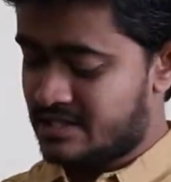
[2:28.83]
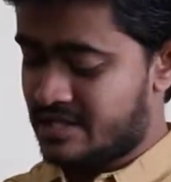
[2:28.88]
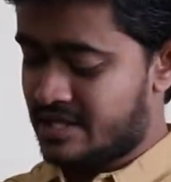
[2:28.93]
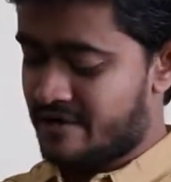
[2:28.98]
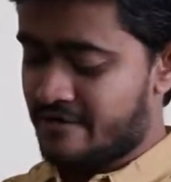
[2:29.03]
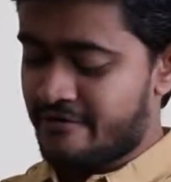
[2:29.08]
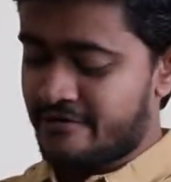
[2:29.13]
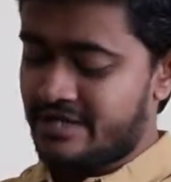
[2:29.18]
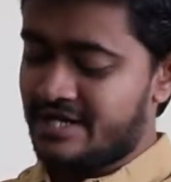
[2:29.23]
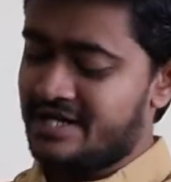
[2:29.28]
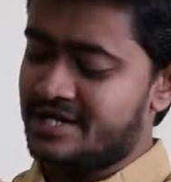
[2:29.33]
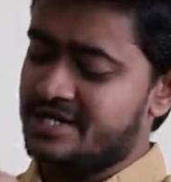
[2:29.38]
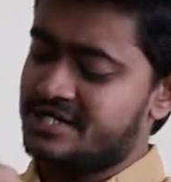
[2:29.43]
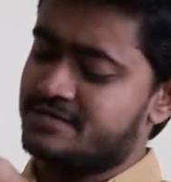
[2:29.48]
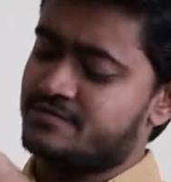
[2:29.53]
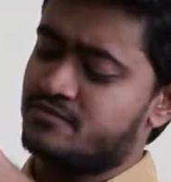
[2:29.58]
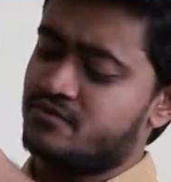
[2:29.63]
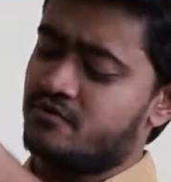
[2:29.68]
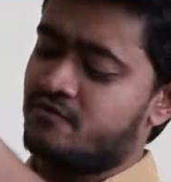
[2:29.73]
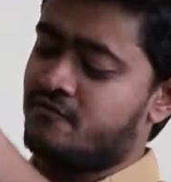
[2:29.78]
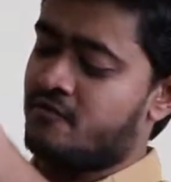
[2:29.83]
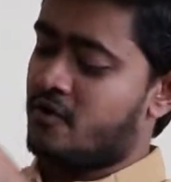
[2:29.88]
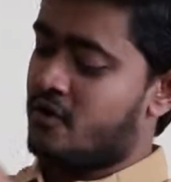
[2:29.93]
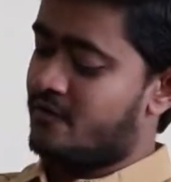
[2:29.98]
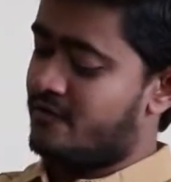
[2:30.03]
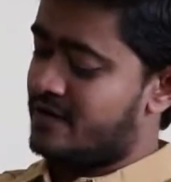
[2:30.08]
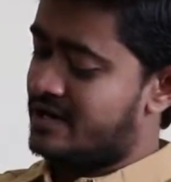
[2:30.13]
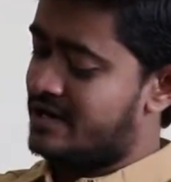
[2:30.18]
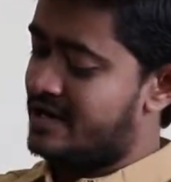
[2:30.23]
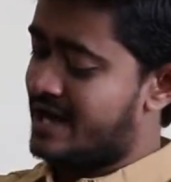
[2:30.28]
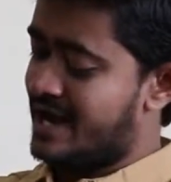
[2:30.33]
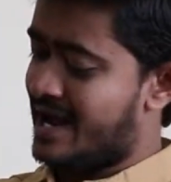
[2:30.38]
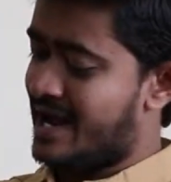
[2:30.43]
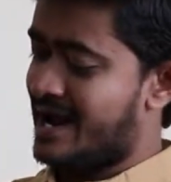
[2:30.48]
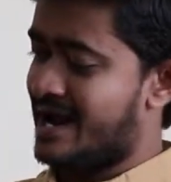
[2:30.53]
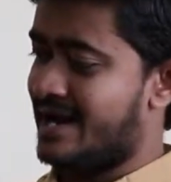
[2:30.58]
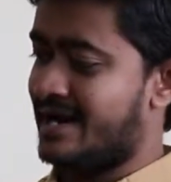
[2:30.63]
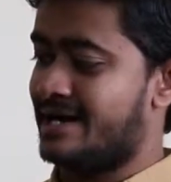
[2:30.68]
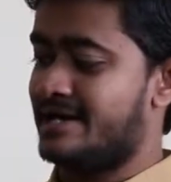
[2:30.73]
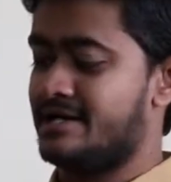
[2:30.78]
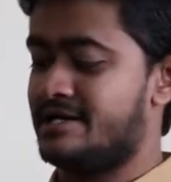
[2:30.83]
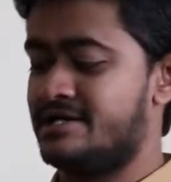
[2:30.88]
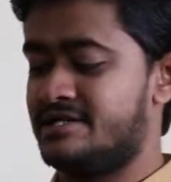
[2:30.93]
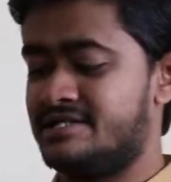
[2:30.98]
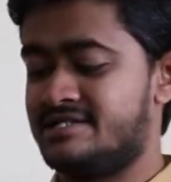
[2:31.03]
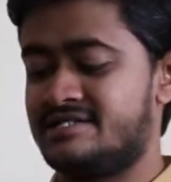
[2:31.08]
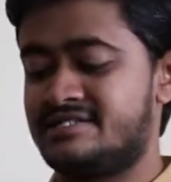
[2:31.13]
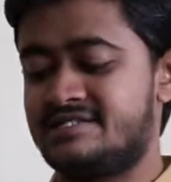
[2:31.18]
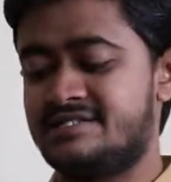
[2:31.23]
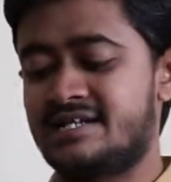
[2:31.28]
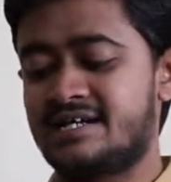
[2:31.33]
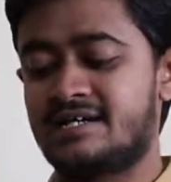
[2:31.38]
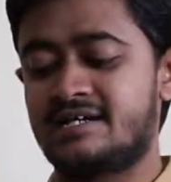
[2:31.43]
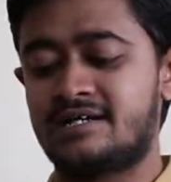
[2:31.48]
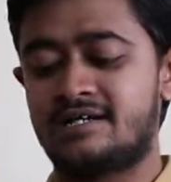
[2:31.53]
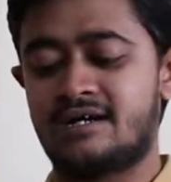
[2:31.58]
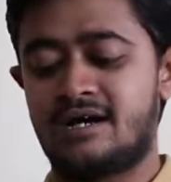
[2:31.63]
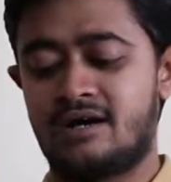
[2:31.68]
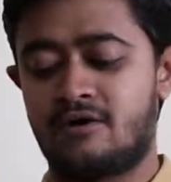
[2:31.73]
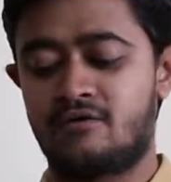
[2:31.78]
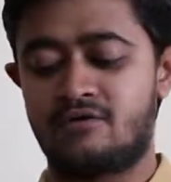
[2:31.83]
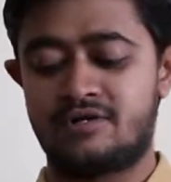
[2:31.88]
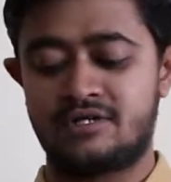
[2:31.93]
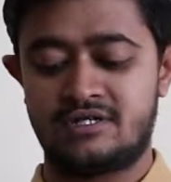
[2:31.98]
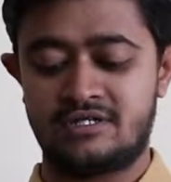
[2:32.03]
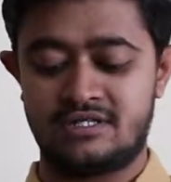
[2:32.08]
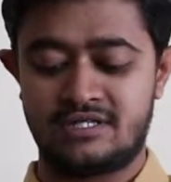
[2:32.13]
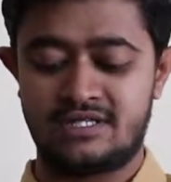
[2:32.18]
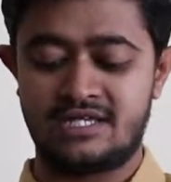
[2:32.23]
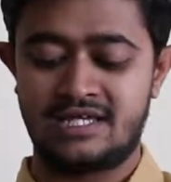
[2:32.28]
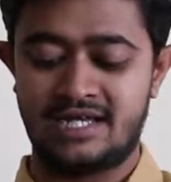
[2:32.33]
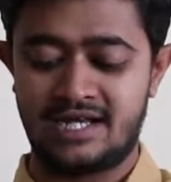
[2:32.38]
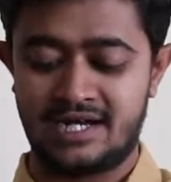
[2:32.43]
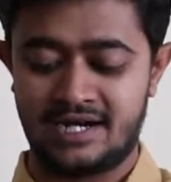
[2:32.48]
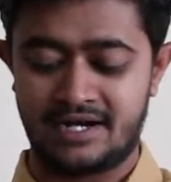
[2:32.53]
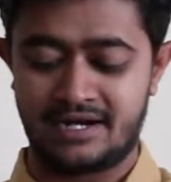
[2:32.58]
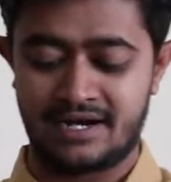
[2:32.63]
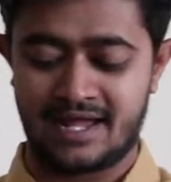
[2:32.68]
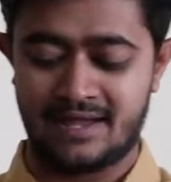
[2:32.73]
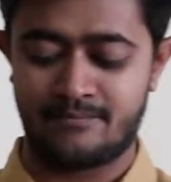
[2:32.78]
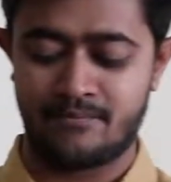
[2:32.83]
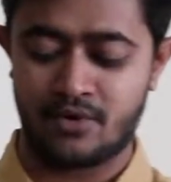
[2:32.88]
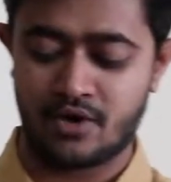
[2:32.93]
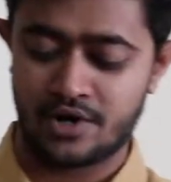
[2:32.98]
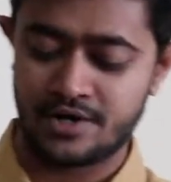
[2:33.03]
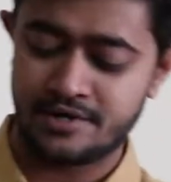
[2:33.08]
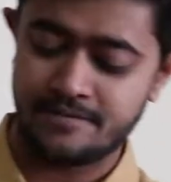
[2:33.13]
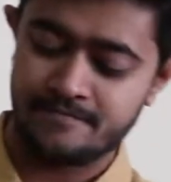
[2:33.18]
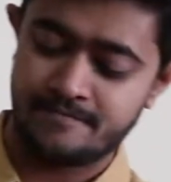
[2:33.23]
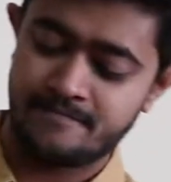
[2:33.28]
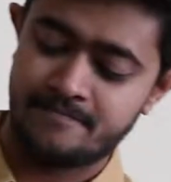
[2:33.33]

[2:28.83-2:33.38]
Now let us move forward and check out the tripod.